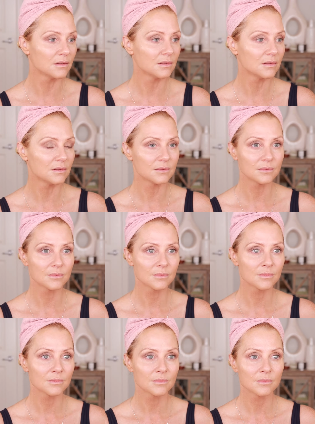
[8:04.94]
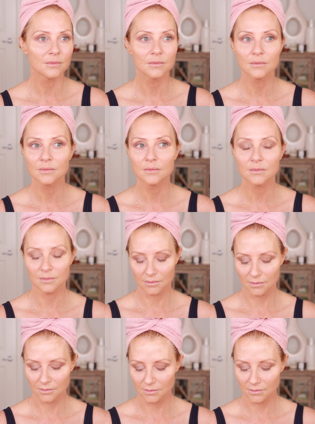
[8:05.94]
Nobody speaks.